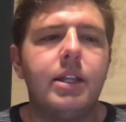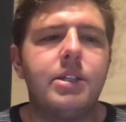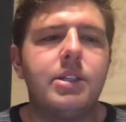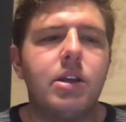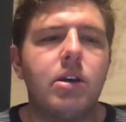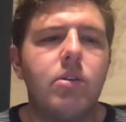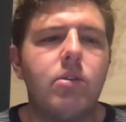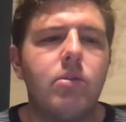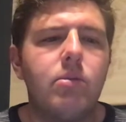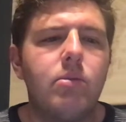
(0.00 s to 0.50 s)
and,
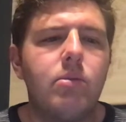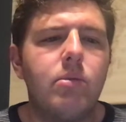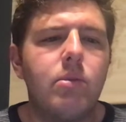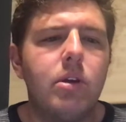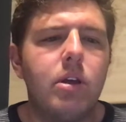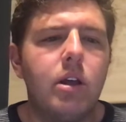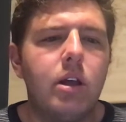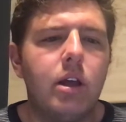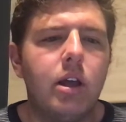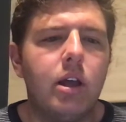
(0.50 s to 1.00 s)
so,
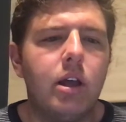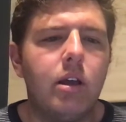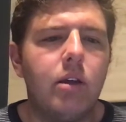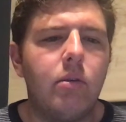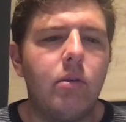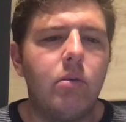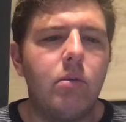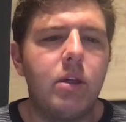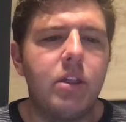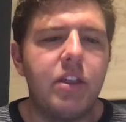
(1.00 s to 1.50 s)
uh,
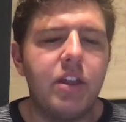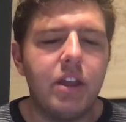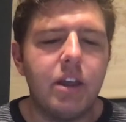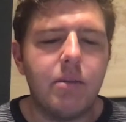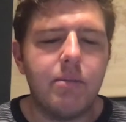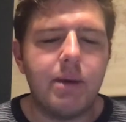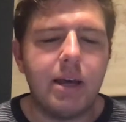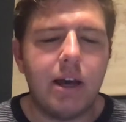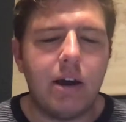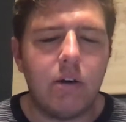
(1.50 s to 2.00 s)
when we think
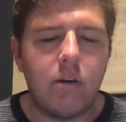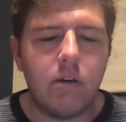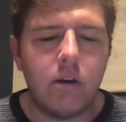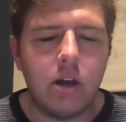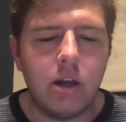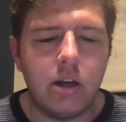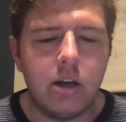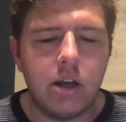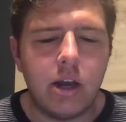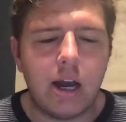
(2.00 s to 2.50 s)
about
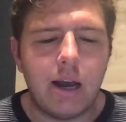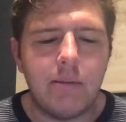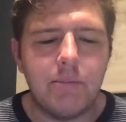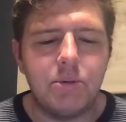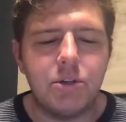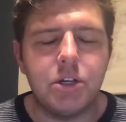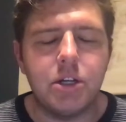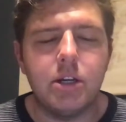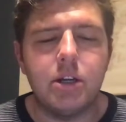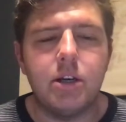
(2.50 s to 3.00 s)

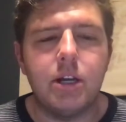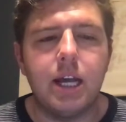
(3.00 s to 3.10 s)
adoption